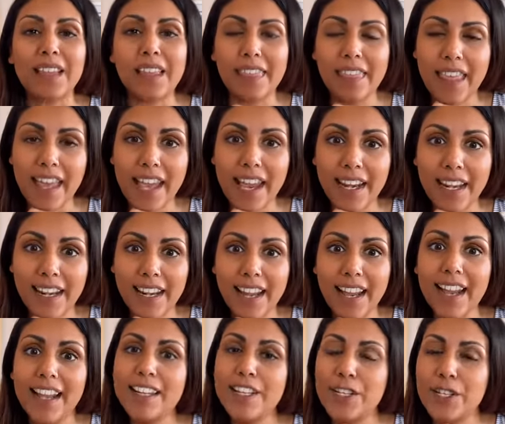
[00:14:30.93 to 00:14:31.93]

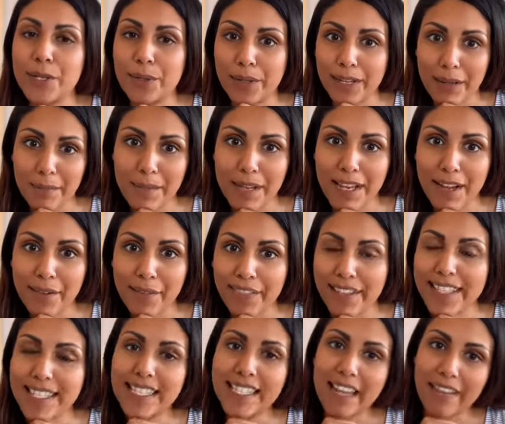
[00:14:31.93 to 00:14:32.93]
then join me on the
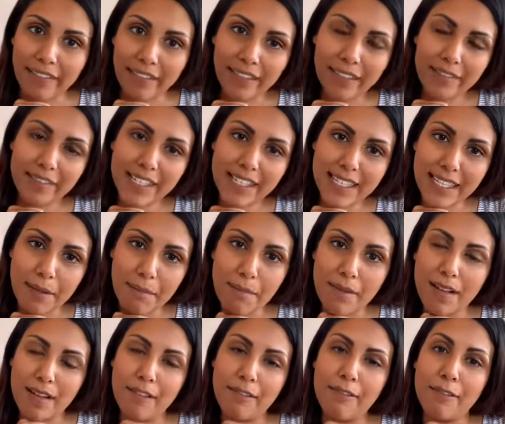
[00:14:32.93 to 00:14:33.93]
7th of
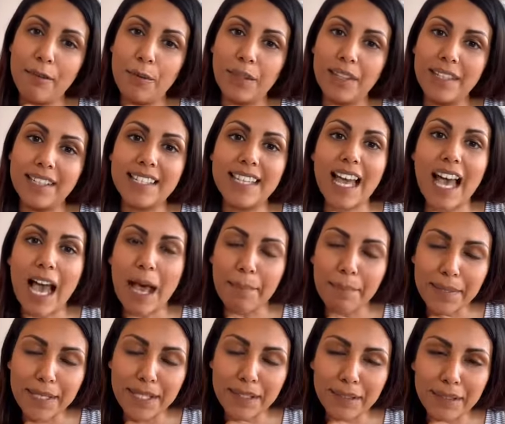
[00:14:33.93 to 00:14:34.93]
December for this
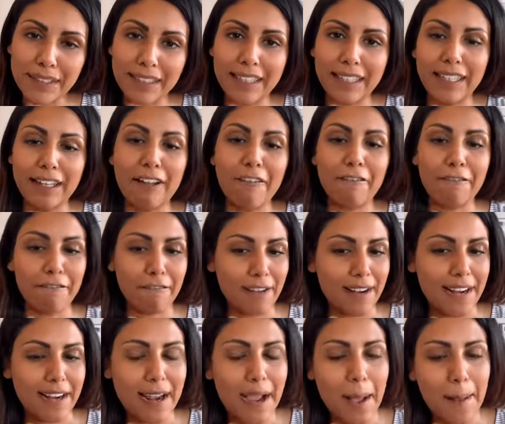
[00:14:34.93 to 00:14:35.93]
absolutely
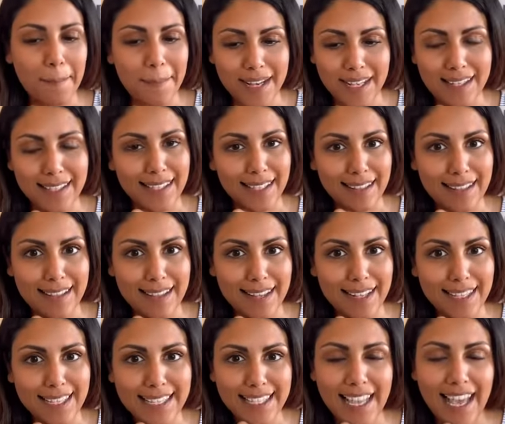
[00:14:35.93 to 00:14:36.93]
free
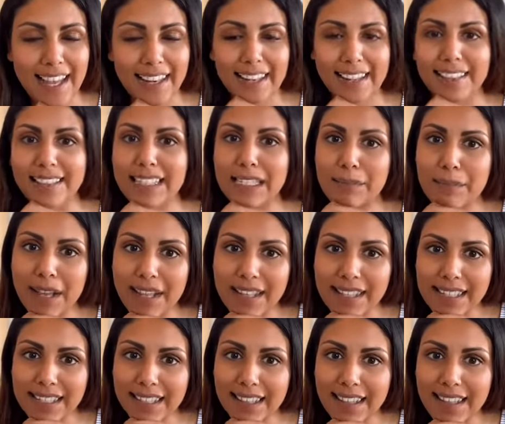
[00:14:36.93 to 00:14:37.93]
masterclass. And in this
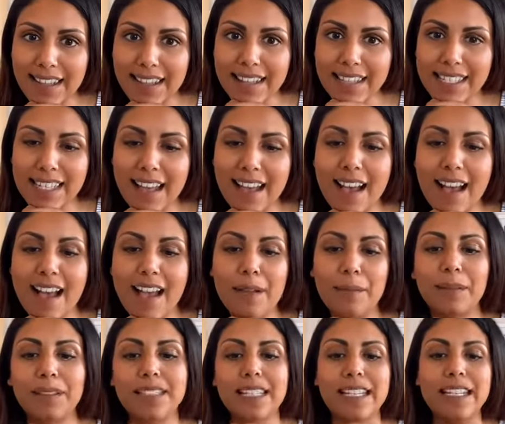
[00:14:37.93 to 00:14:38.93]
masterclass, I
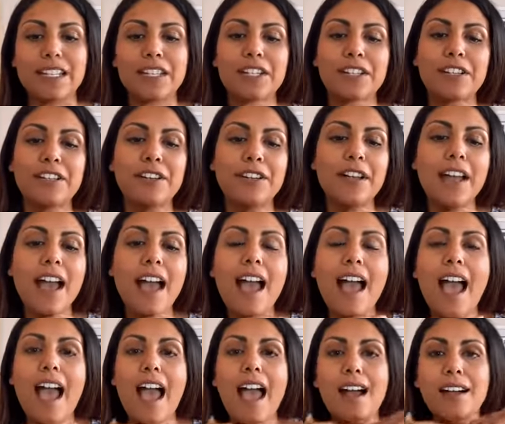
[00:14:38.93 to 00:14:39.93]
will teach you
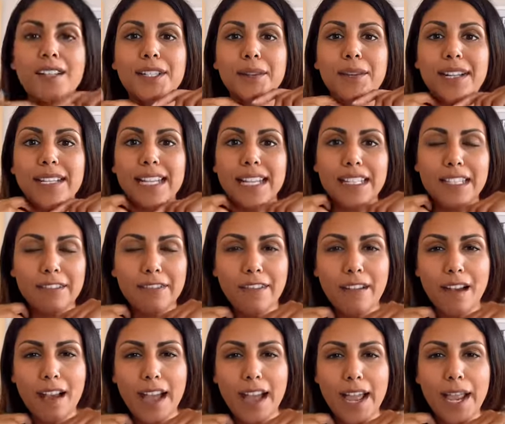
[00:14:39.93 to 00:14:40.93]
how to
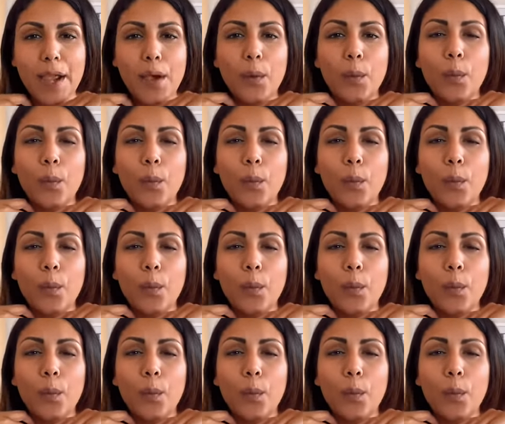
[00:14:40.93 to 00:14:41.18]
identify